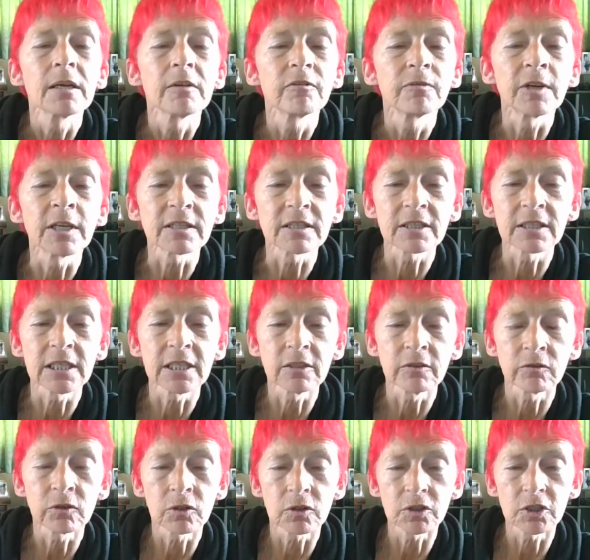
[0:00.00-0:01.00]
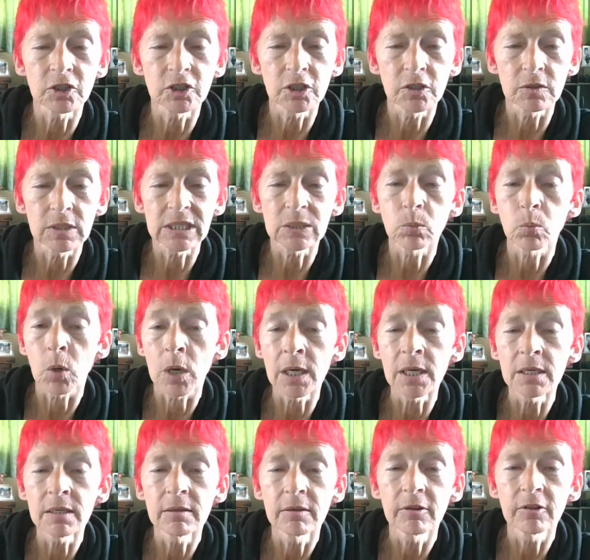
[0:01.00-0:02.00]
First thing you've got to do is
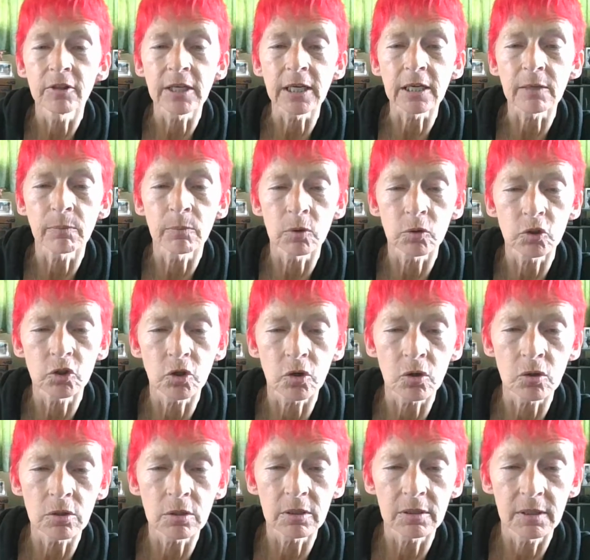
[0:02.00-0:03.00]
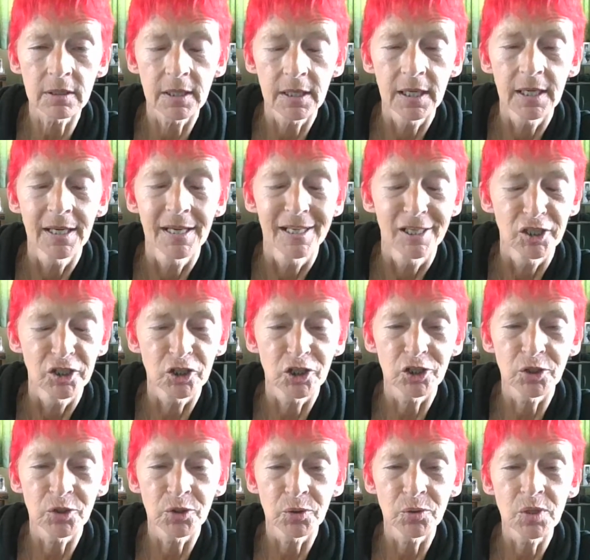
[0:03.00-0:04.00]
1, think more dog,
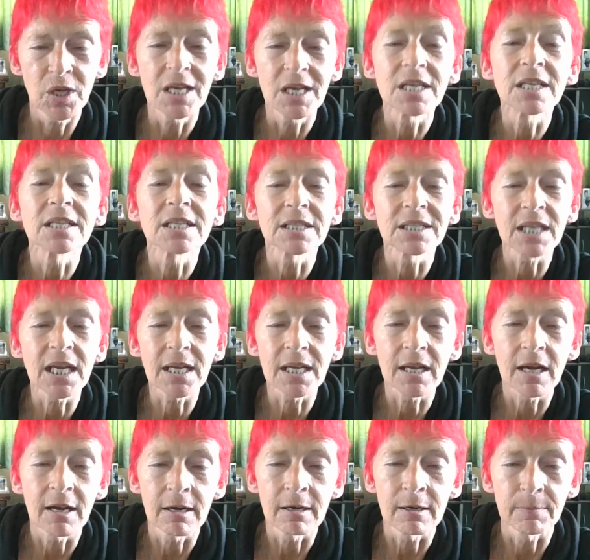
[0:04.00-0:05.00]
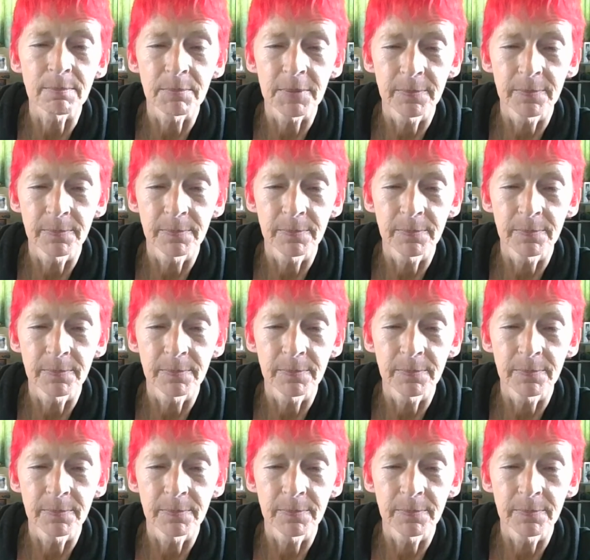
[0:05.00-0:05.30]
2, stay calm,